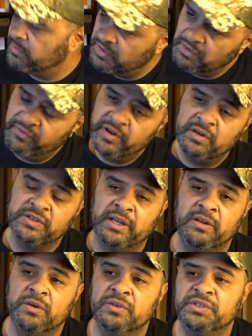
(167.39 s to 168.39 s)
I'm gonna do the videos
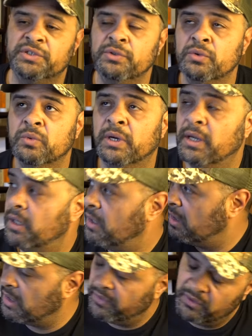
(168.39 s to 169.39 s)
on those two, uh,
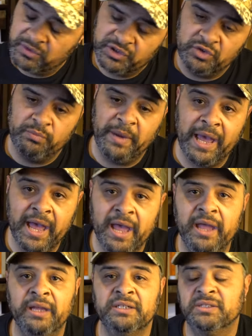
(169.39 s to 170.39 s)
on those two
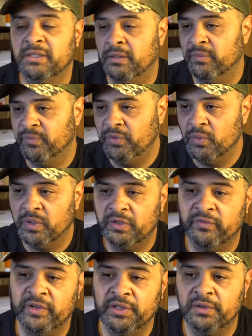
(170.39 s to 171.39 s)
bags, and a few
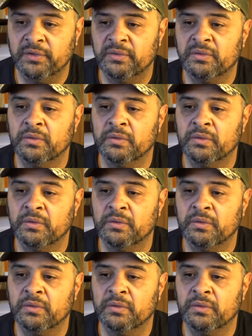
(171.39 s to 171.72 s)
other videos.